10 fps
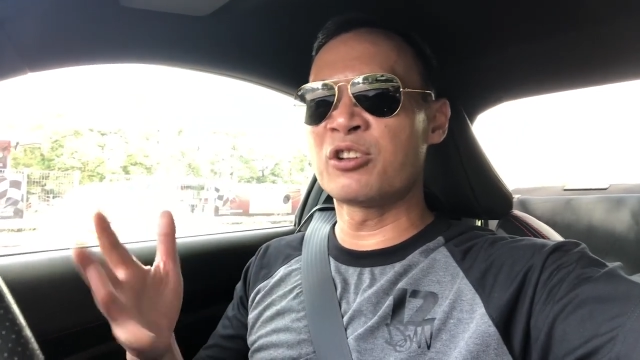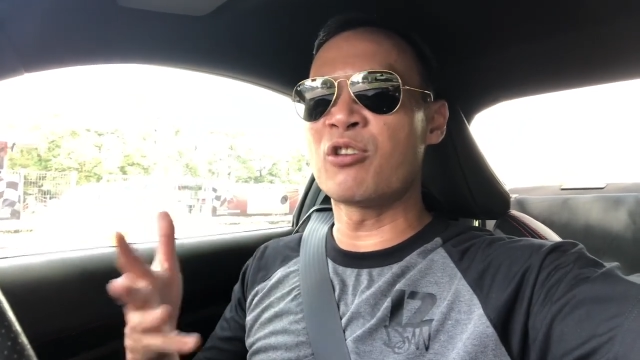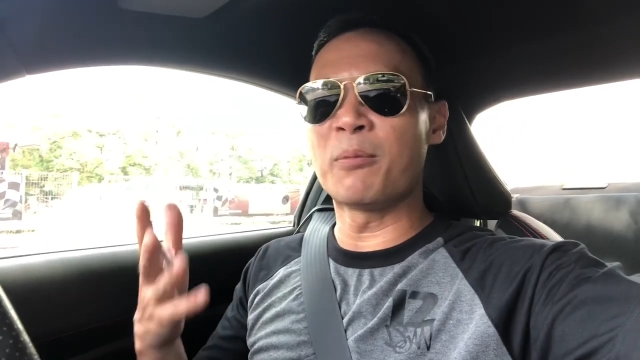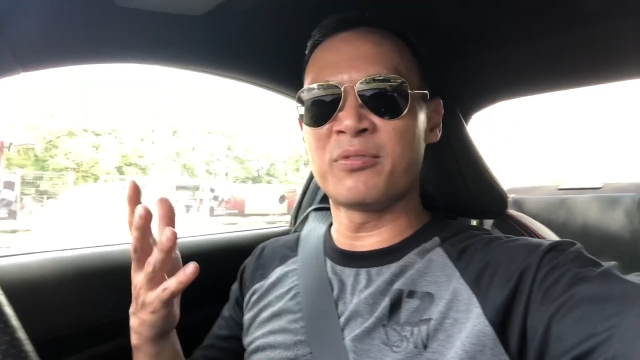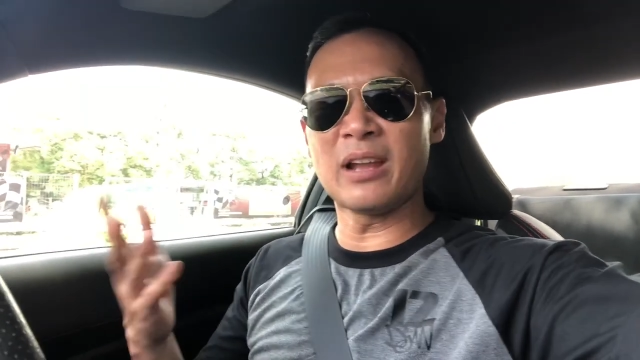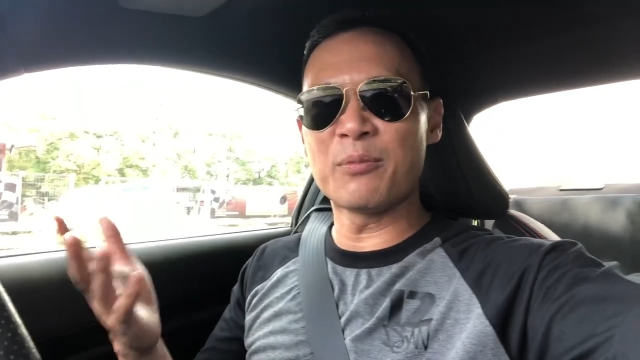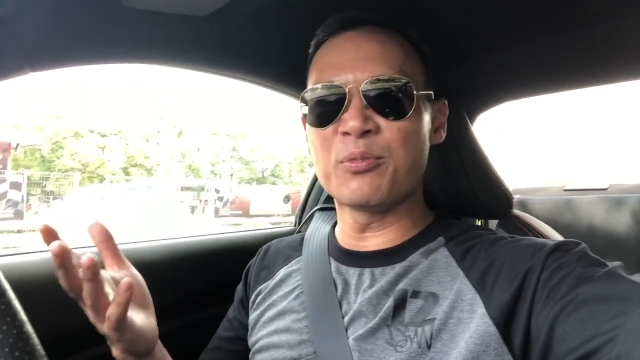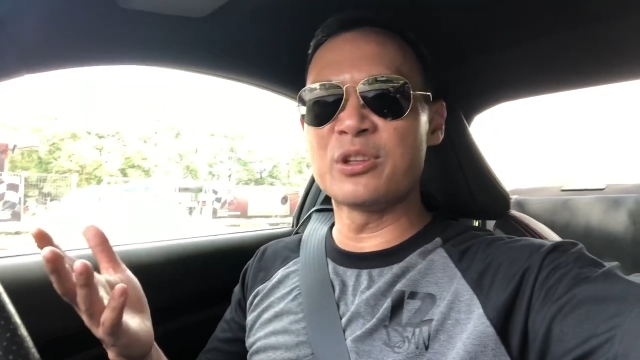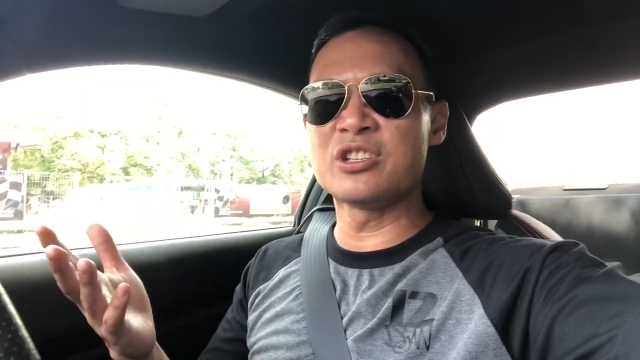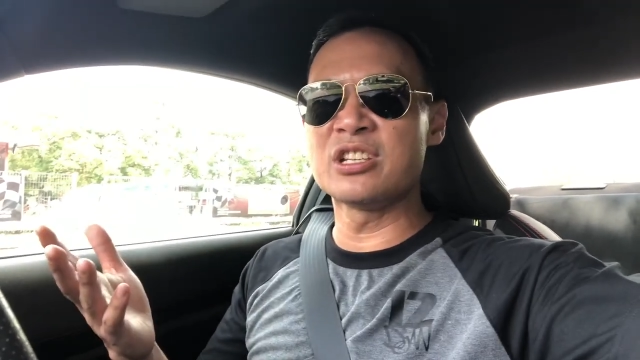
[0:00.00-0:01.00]
crops
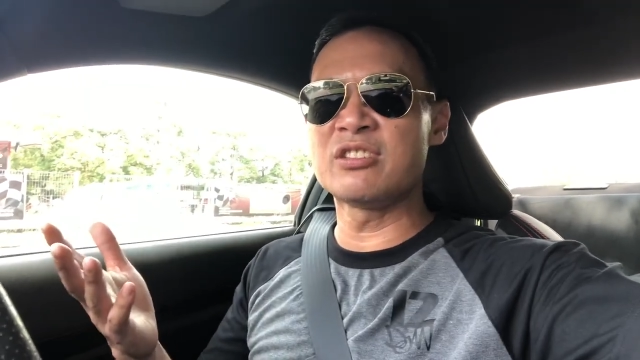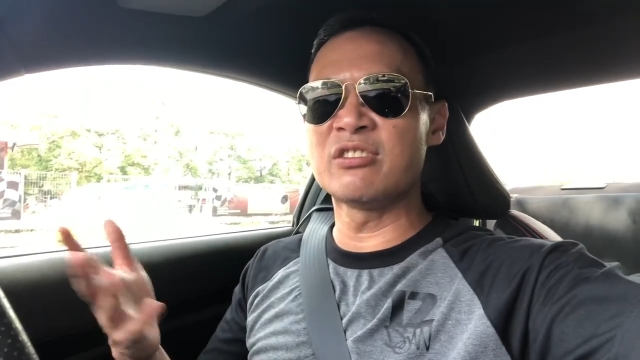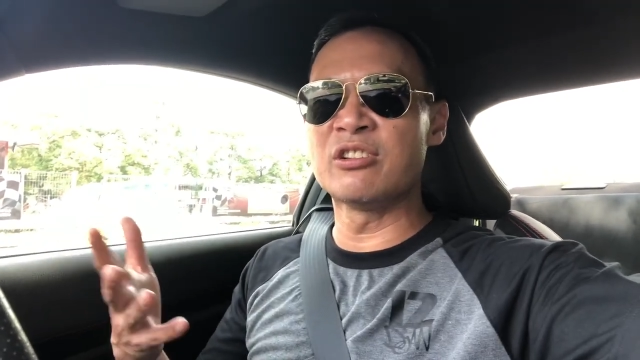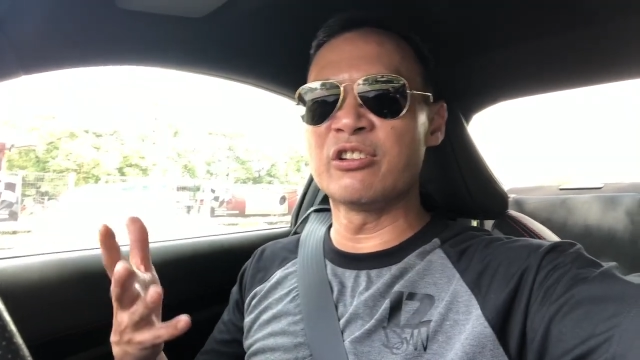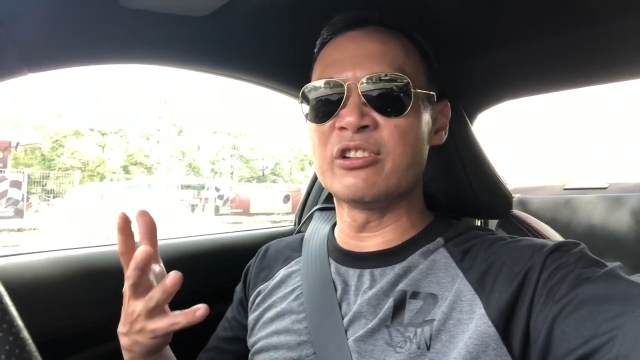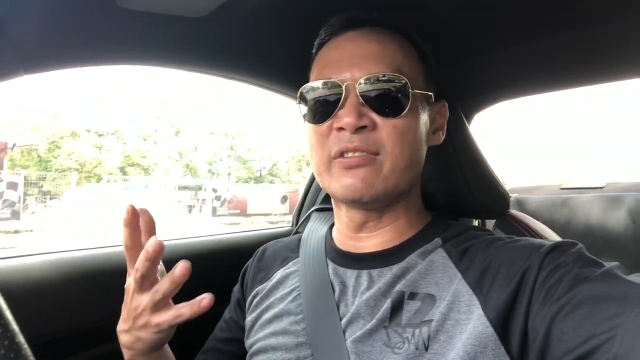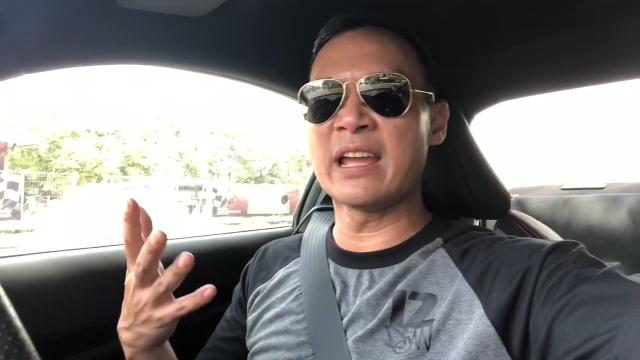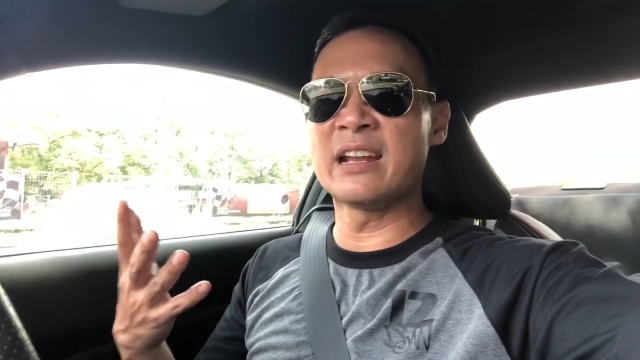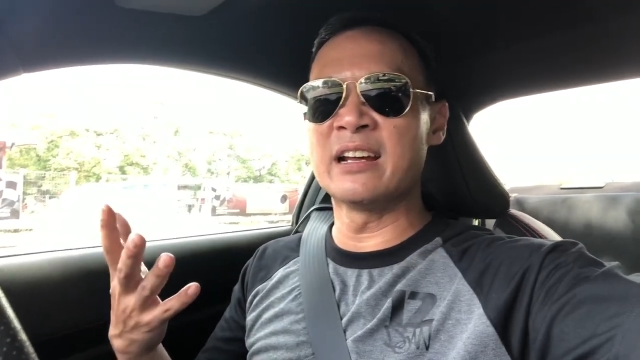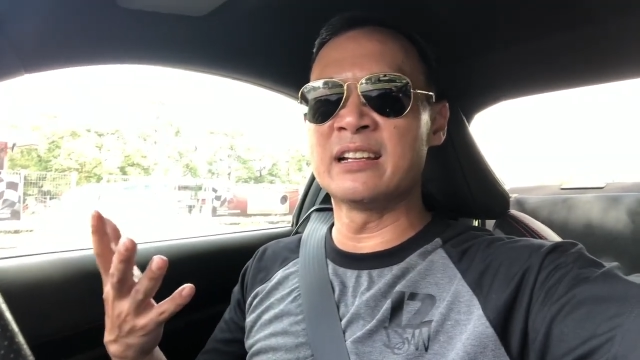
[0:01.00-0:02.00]
up, which is, you know, you
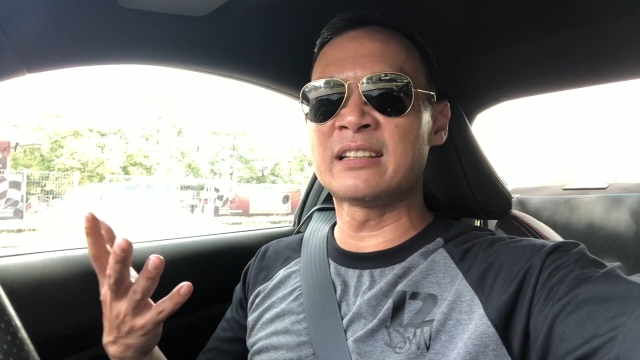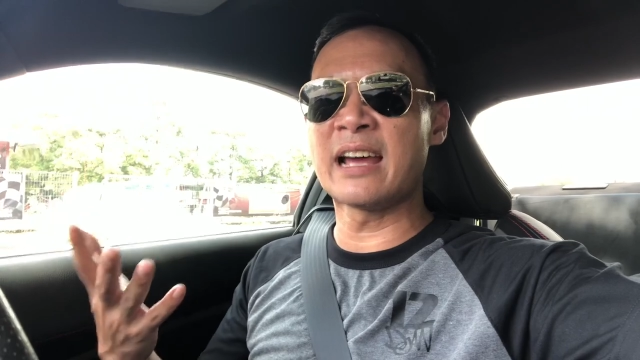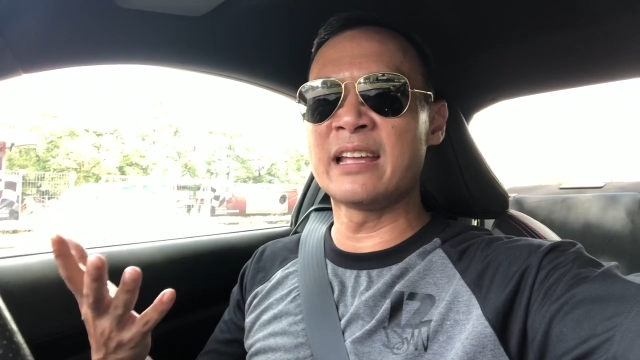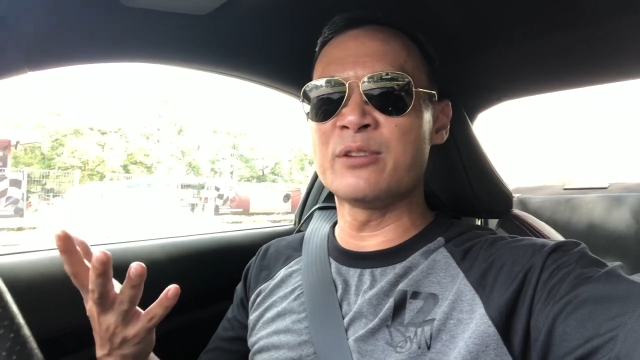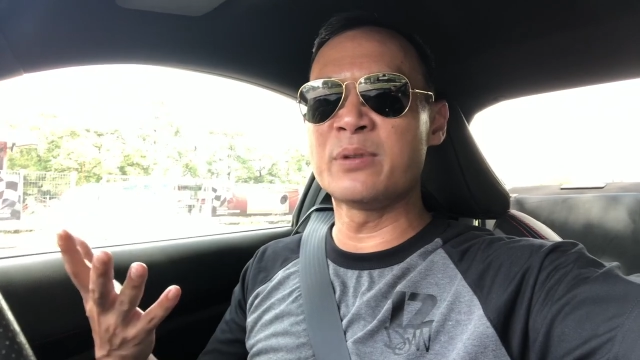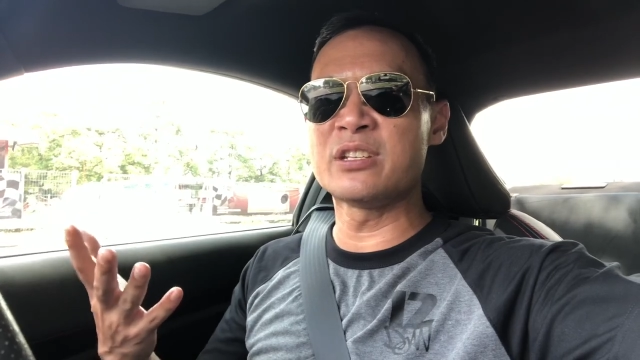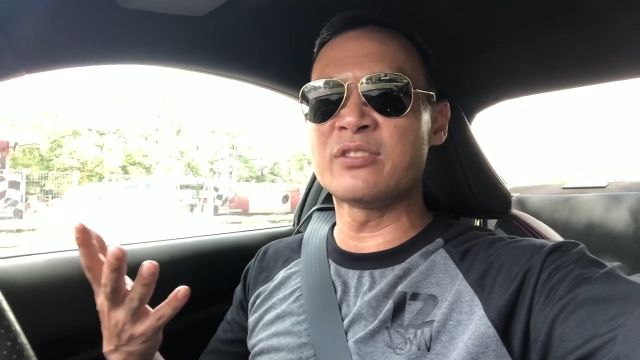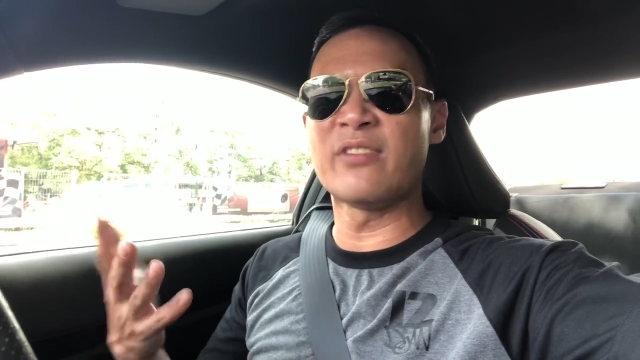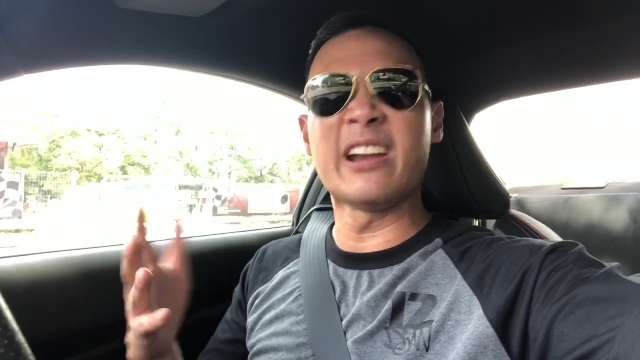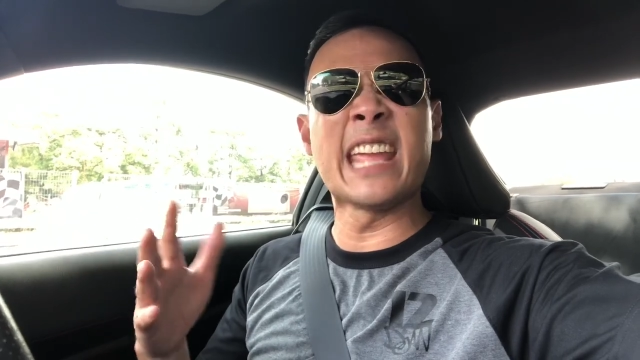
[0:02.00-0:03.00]
get a tire which
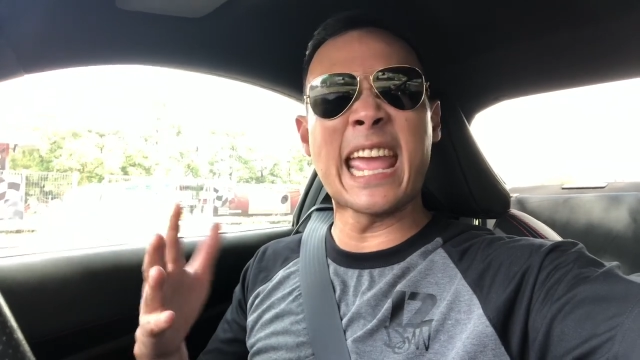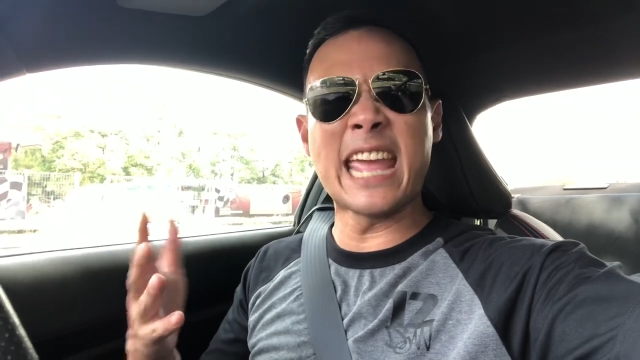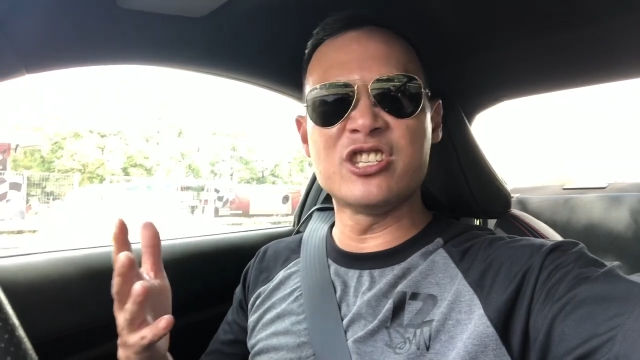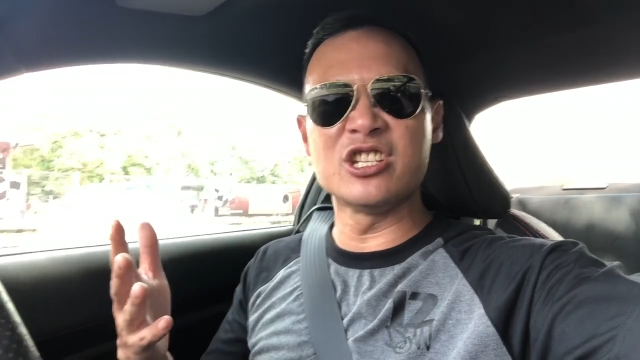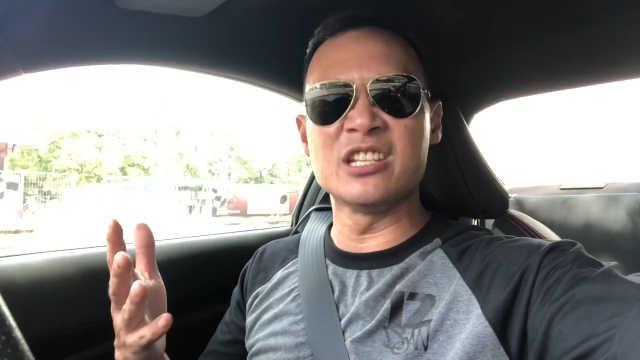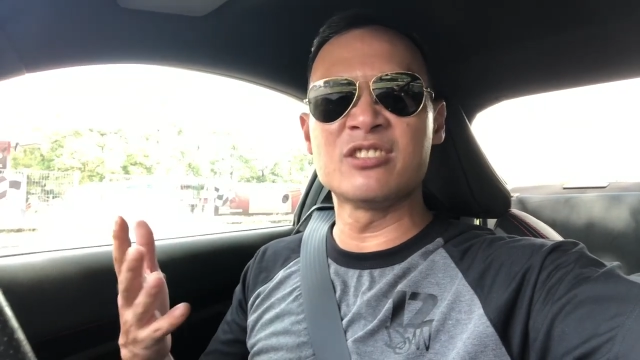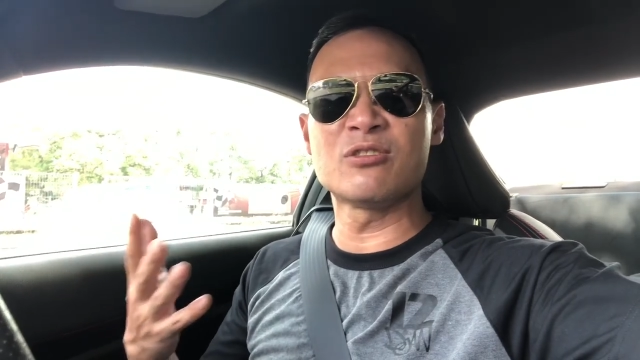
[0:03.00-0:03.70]
is very edgy,